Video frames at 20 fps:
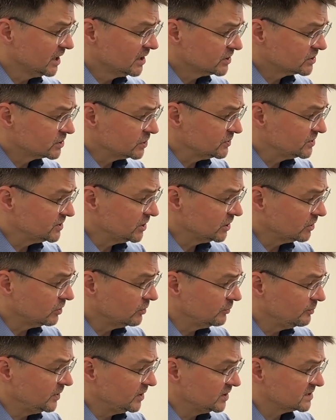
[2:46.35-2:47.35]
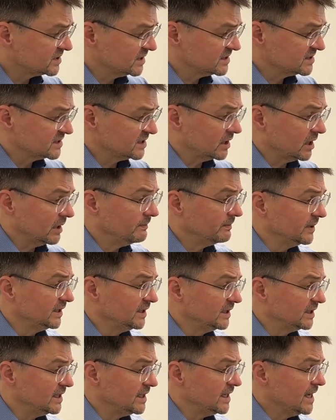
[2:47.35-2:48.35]
So 0 means it's
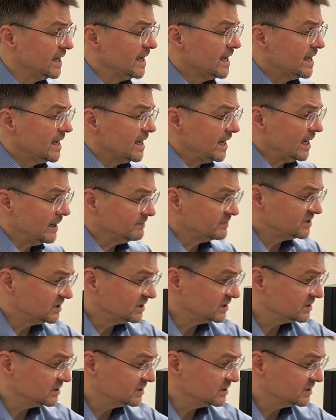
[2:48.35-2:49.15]
completely empty.